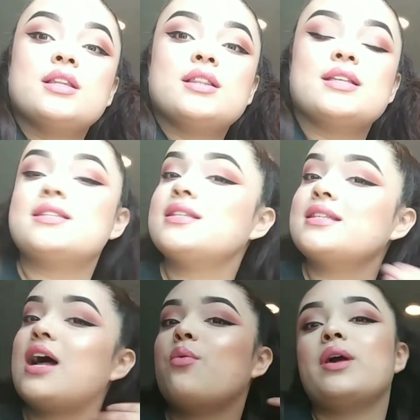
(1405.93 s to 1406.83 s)
This is
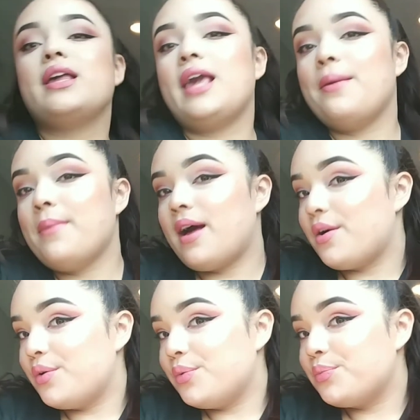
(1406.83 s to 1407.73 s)
how it came
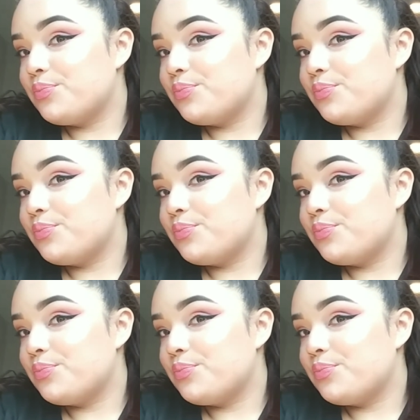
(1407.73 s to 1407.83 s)
out,